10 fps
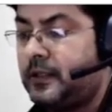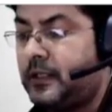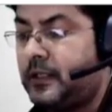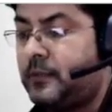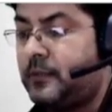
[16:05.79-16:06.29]

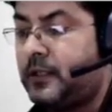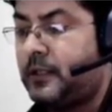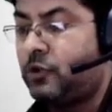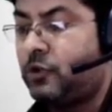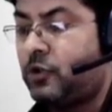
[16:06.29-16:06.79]
Take
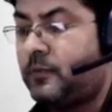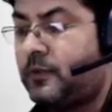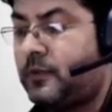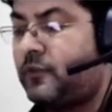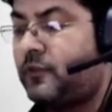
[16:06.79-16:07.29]
B
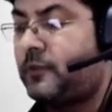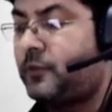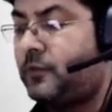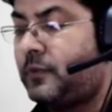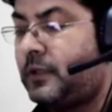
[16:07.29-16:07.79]
common from
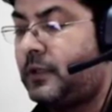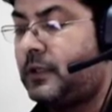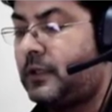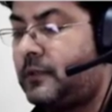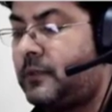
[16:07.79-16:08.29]

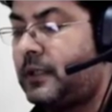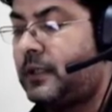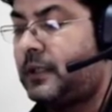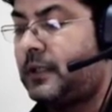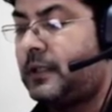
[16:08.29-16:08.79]
numerator,
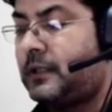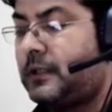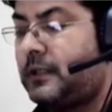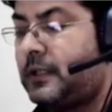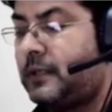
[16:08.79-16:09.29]
bracket
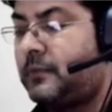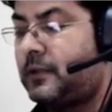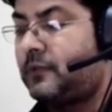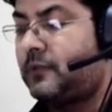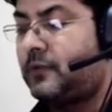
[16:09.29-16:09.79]
K
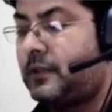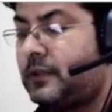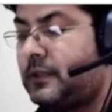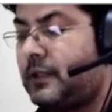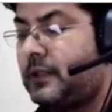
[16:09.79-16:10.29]
plus 1
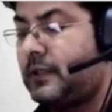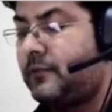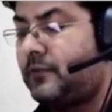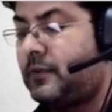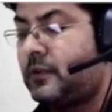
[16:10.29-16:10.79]
is left.